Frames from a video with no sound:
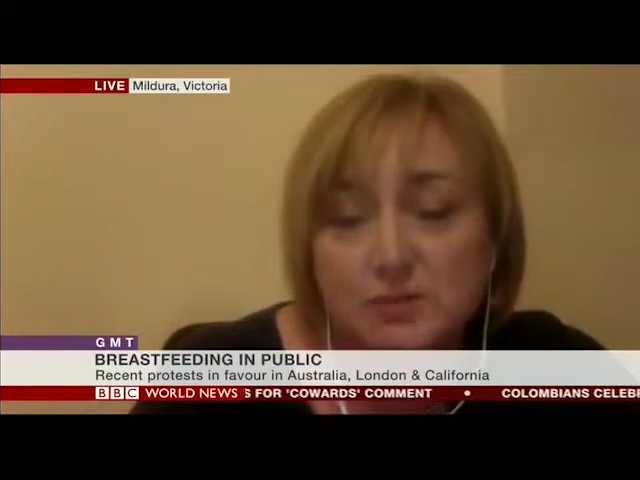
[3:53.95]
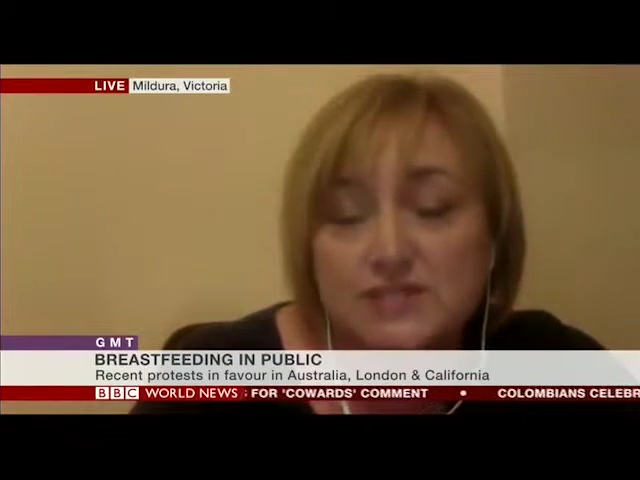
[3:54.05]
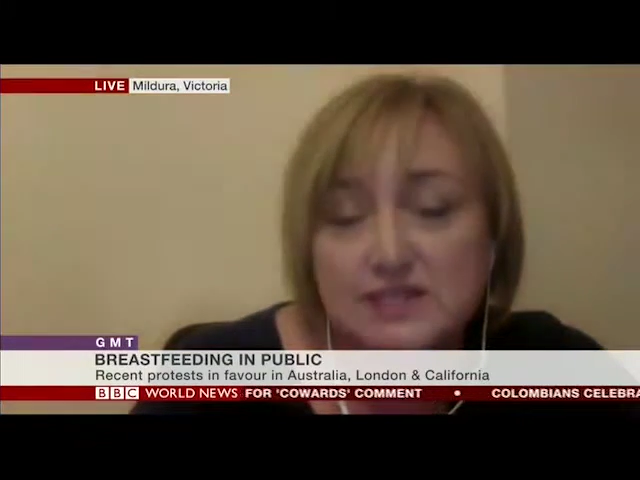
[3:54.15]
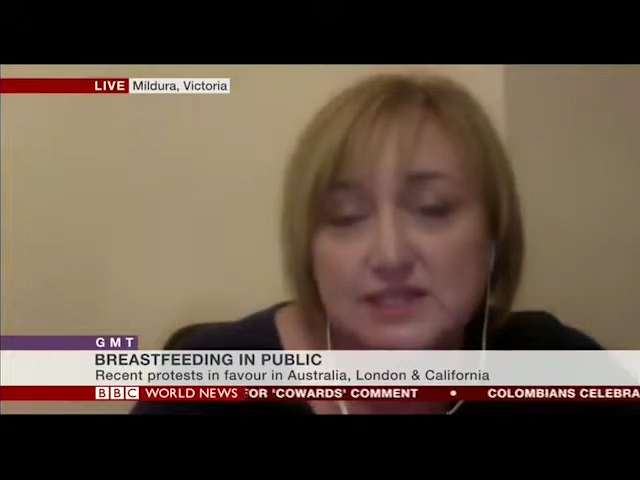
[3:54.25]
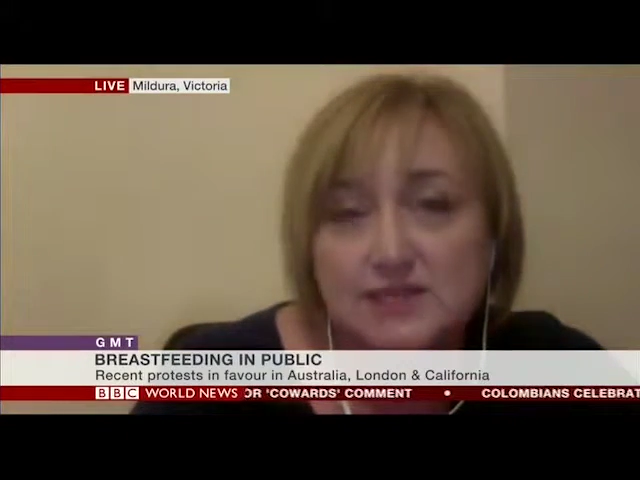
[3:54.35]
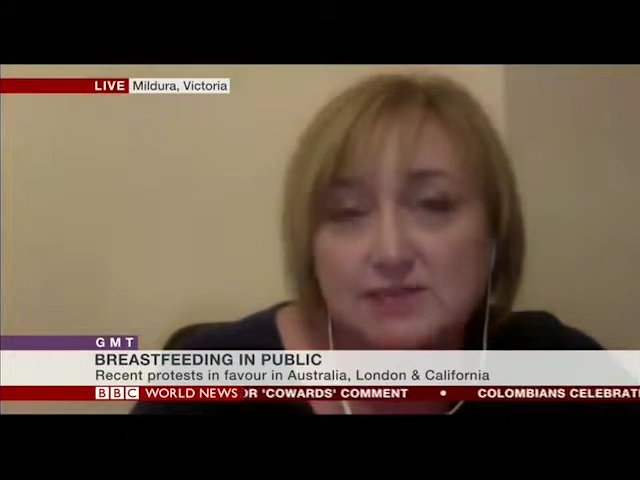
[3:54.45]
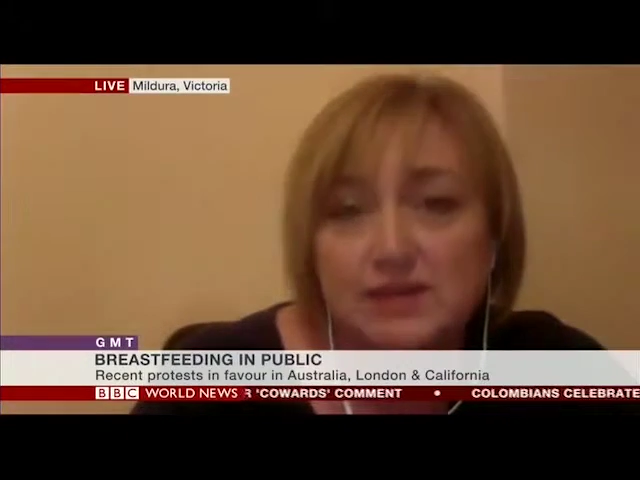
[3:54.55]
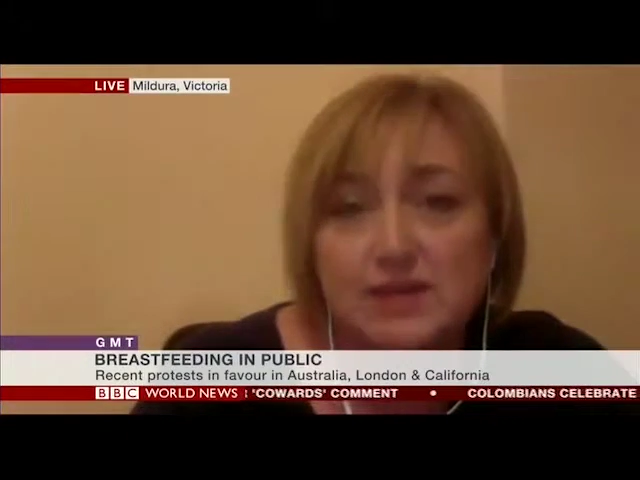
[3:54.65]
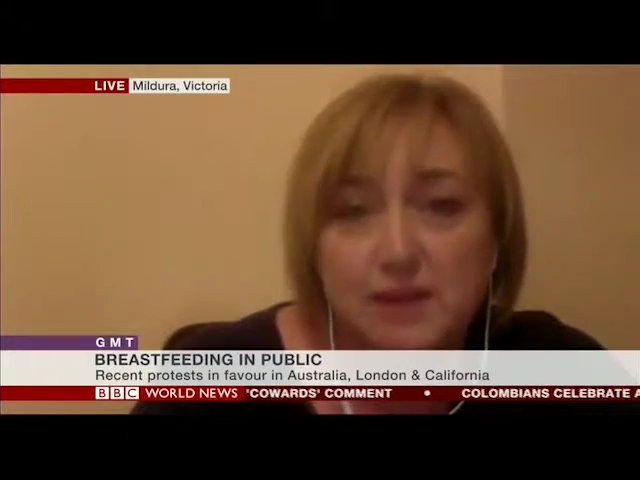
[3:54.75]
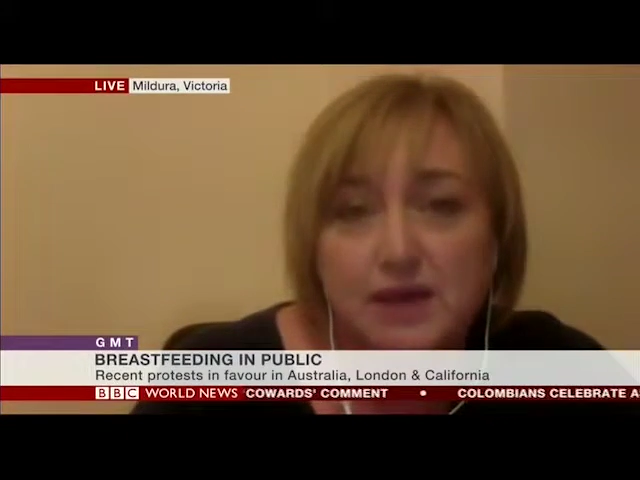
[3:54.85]
particularly when
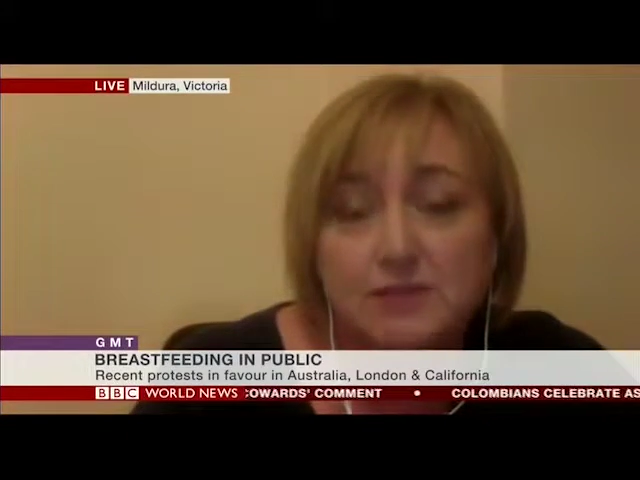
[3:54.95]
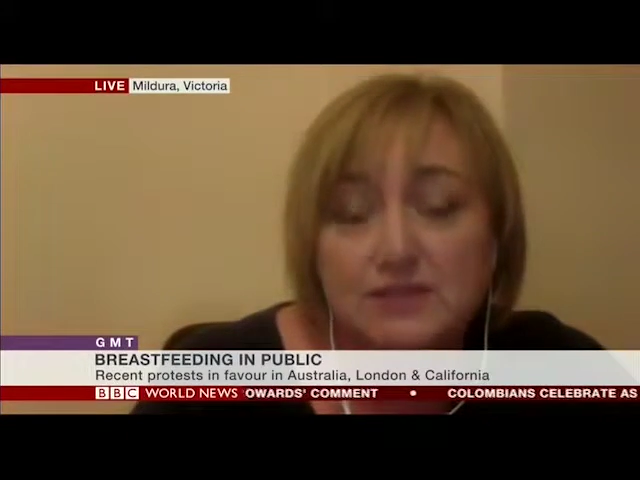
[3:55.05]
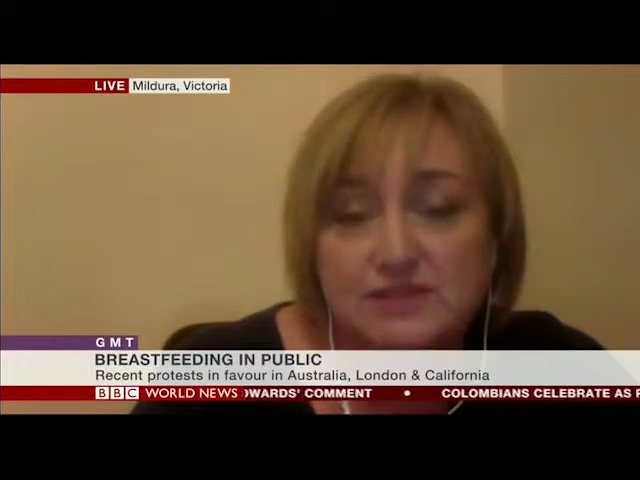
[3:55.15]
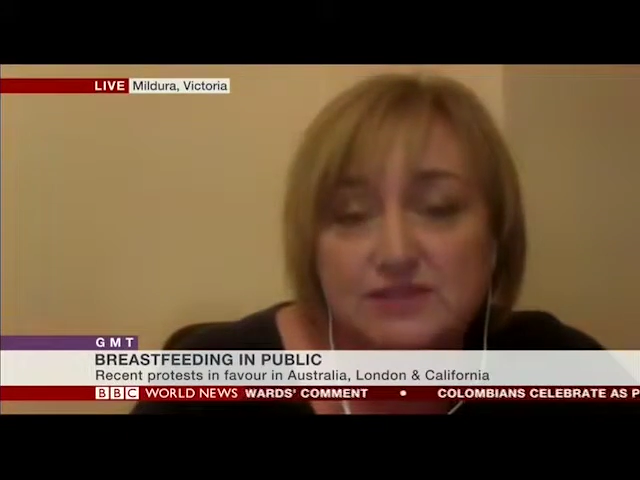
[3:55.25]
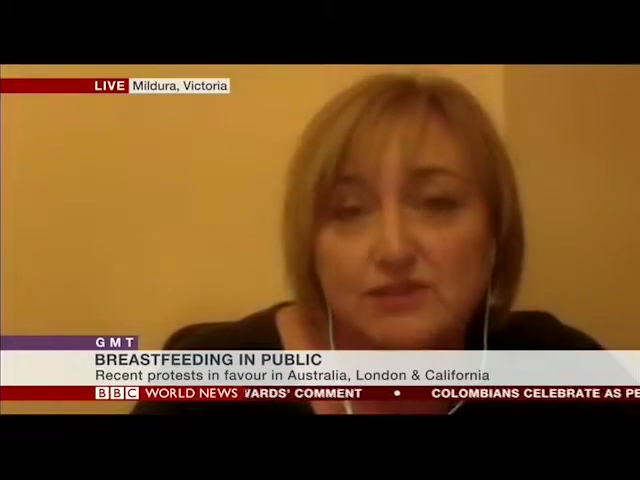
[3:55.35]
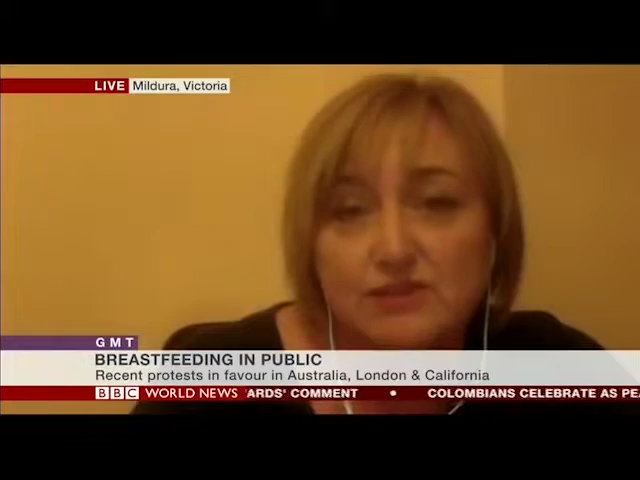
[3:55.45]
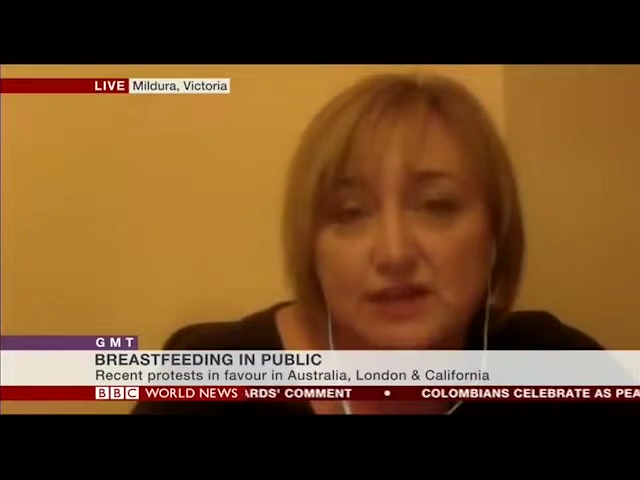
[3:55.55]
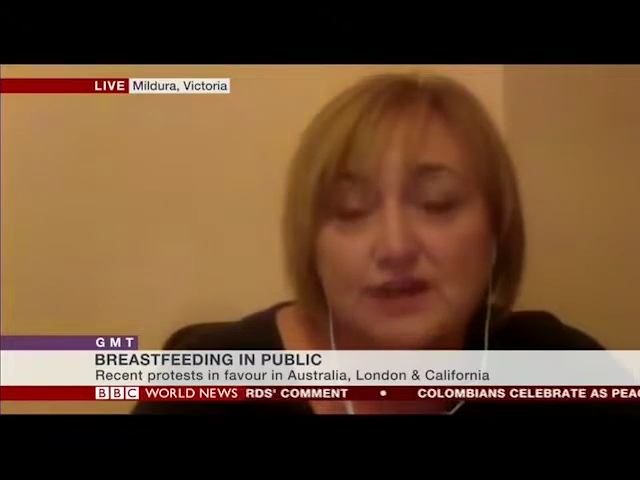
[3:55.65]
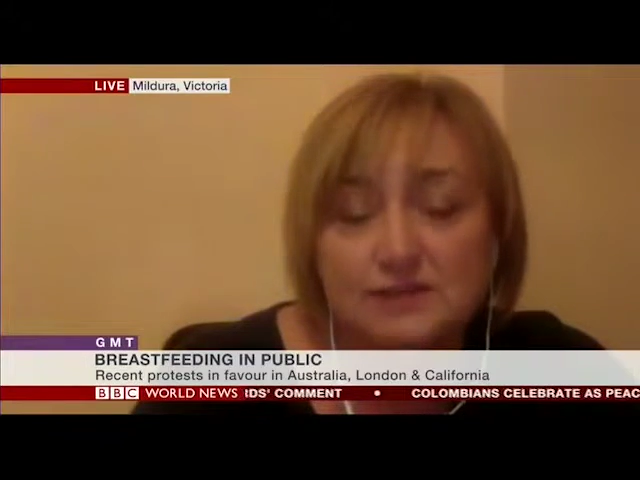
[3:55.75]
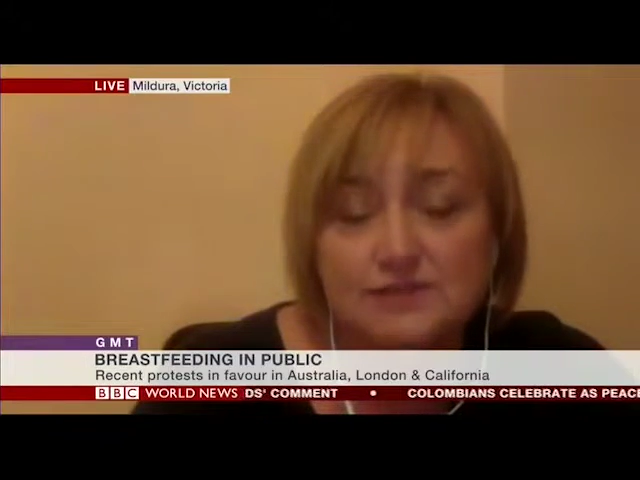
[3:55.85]
their baby's very
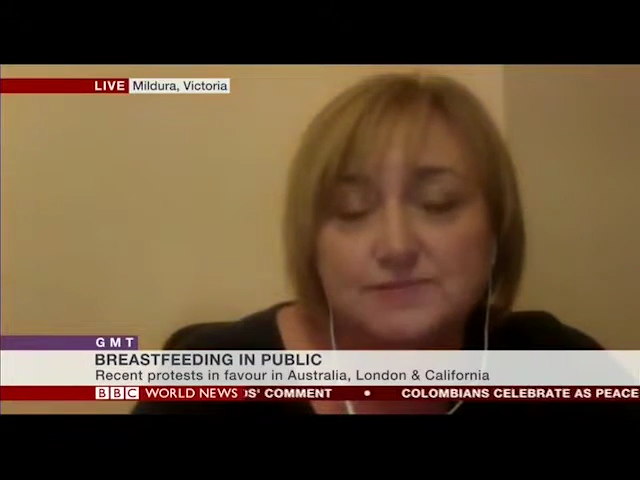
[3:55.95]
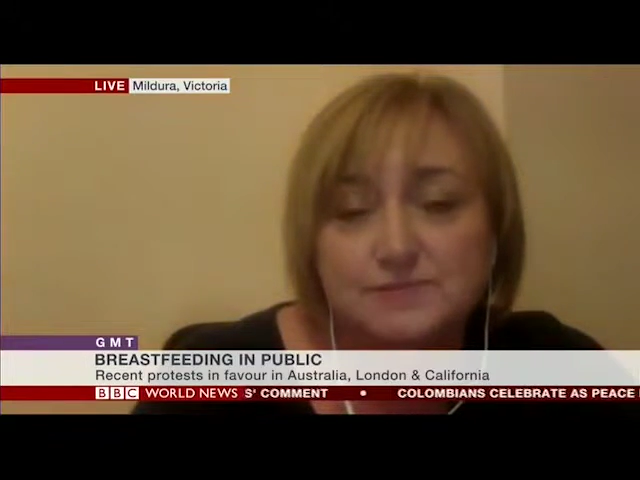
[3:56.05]
young.